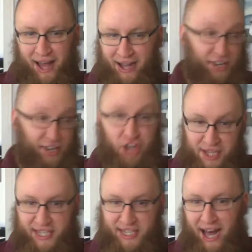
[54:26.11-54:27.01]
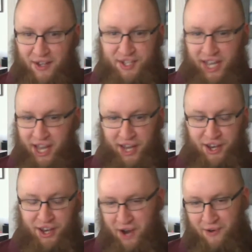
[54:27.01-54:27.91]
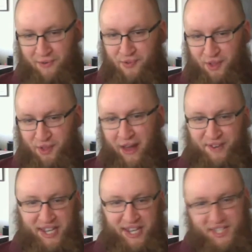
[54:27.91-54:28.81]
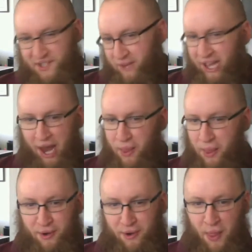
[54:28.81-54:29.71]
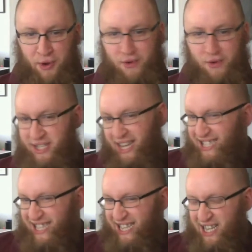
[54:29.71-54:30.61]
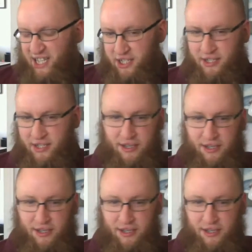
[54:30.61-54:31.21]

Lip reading: We get on the torrent sites. He doesn't. I'm on torrent sites.